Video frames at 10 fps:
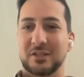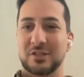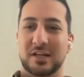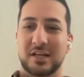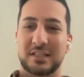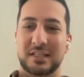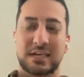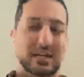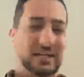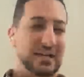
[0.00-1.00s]
Took us a
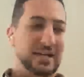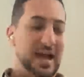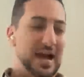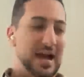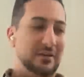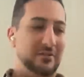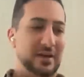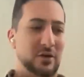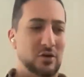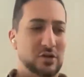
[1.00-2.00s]
year, year and a half.
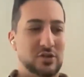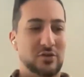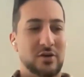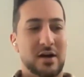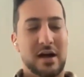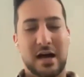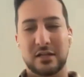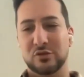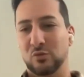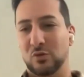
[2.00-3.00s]
And also, how
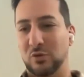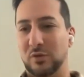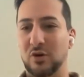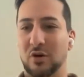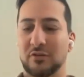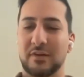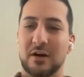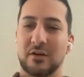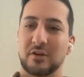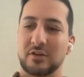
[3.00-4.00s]
to work with
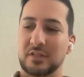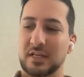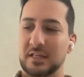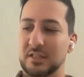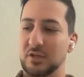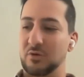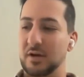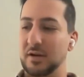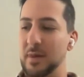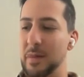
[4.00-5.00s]
co-founders and so
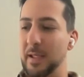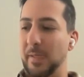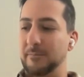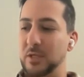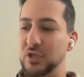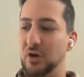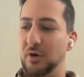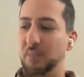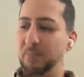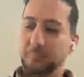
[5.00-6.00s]
on.
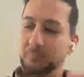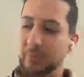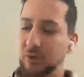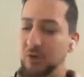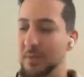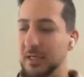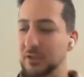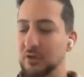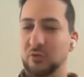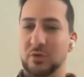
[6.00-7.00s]
So going back
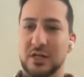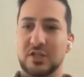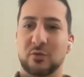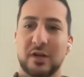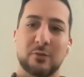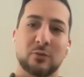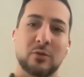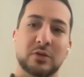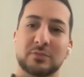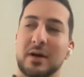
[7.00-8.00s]
to your question, what
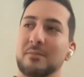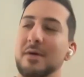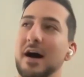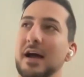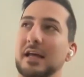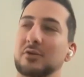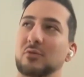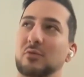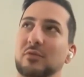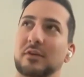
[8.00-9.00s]
was my mind
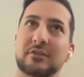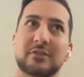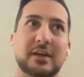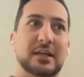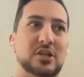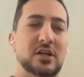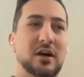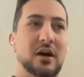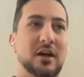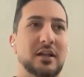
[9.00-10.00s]
finishing
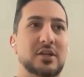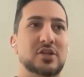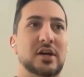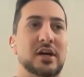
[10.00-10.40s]
college?